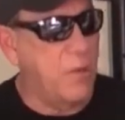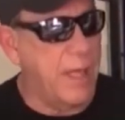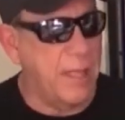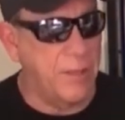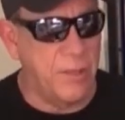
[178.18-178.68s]
new
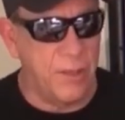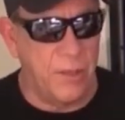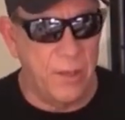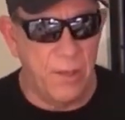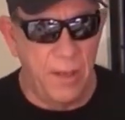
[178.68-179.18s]
glasses
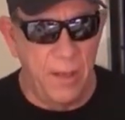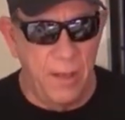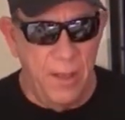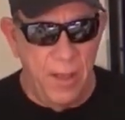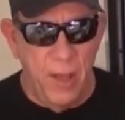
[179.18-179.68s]
on.
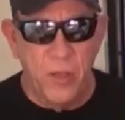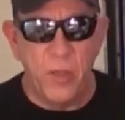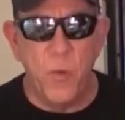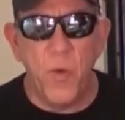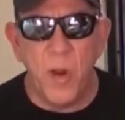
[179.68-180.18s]

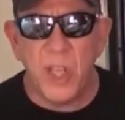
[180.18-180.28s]
So